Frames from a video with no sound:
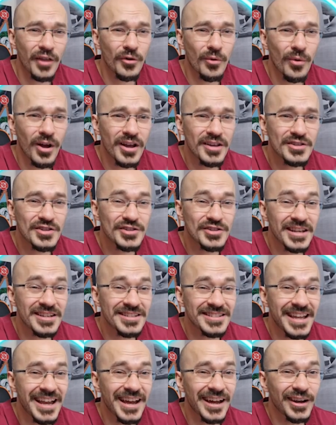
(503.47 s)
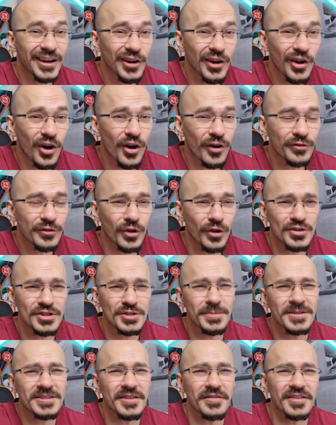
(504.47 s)
Otherwise, you tend to get a lot of
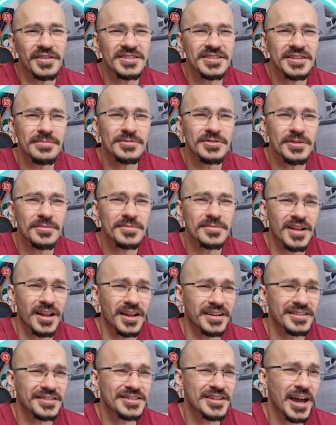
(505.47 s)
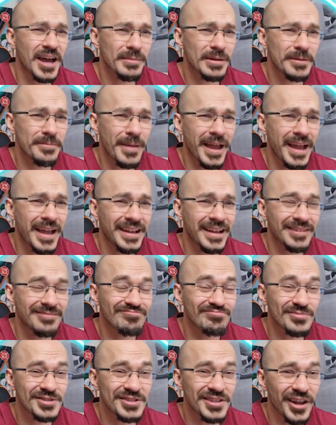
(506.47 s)
non-specific symptoms like tummy
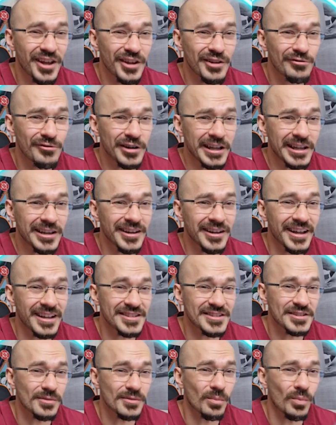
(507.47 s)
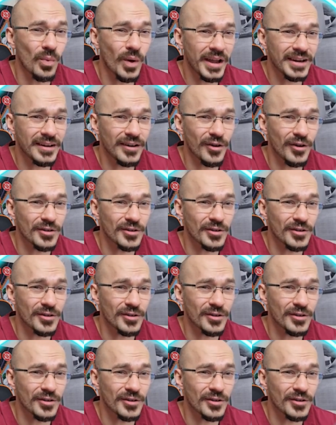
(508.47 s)
pain, diarrhea, and some weight